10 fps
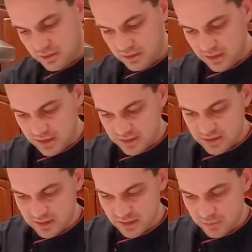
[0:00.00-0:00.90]

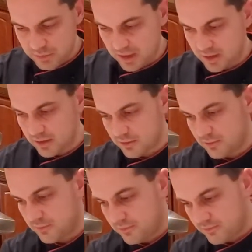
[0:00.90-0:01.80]
non-stick pan.
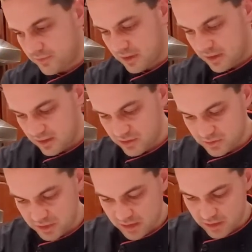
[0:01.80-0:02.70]
And
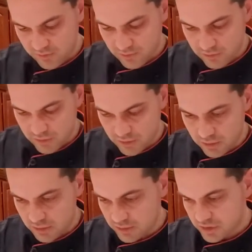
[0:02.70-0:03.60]
just be careful with
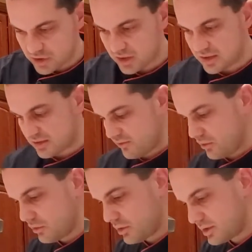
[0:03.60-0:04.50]
your sheets, of
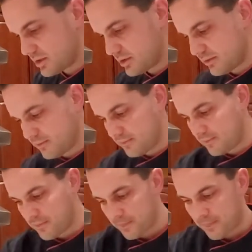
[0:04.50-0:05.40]
course.
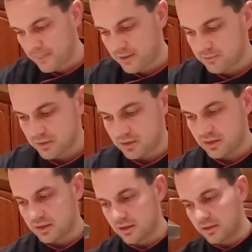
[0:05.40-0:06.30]

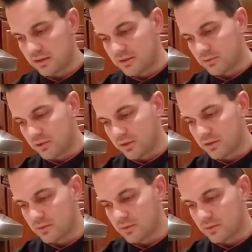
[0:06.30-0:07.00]
I'll cut it this way as